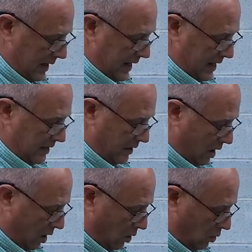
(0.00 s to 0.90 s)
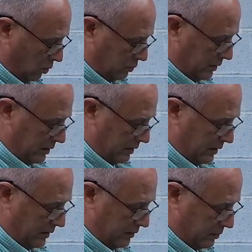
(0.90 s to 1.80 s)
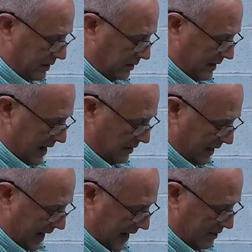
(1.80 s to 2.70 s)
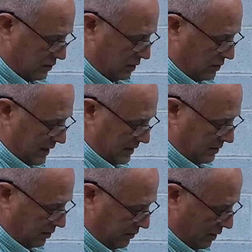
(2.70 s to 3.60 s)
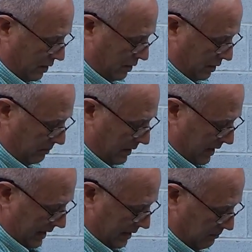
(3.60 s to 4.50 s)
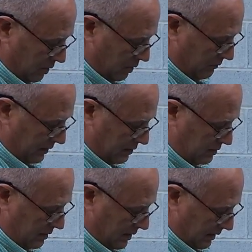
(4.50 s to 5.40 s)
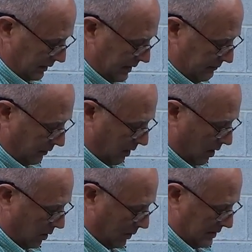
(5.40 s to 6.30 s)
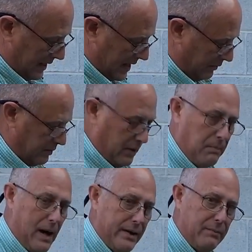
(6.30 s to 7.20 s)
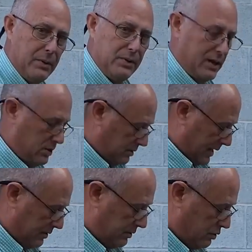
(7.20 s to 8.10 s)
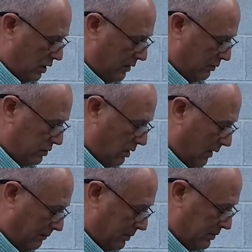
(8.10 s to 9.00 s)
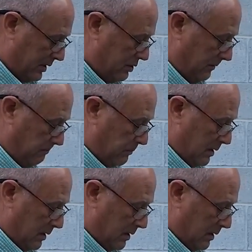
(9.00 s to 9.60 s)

and hold the trigger down as you take your thumb and move this lever all the way down to the bottom position. That's the choke start position.